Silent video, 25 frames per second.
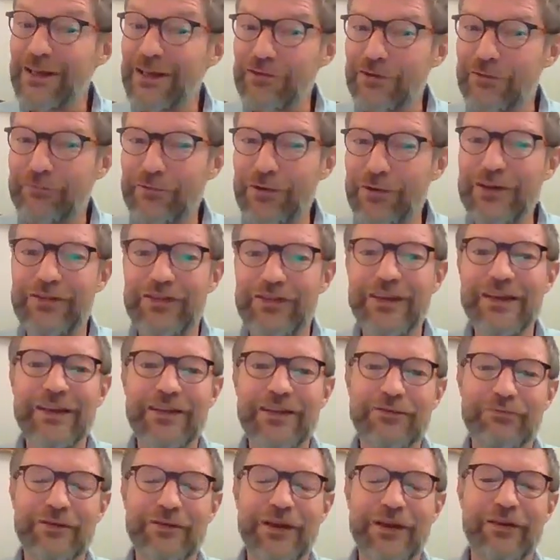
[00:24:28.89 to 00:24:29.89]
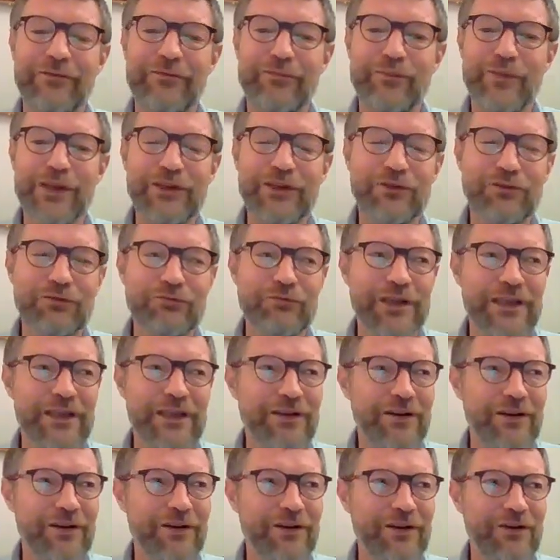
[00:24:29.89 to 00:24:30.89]
And the funny thing is we have been
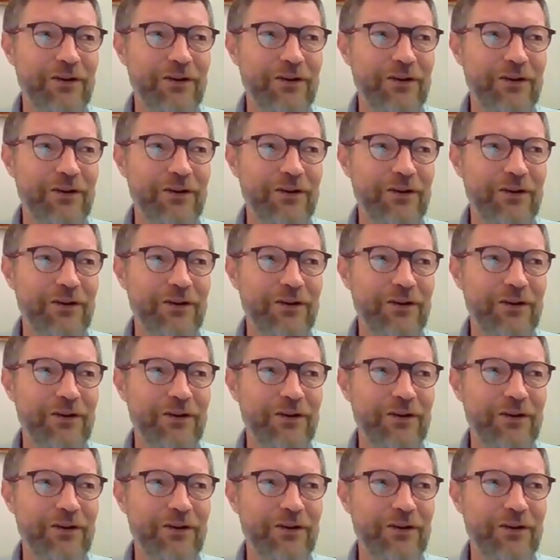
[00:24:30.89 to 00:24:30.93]
doing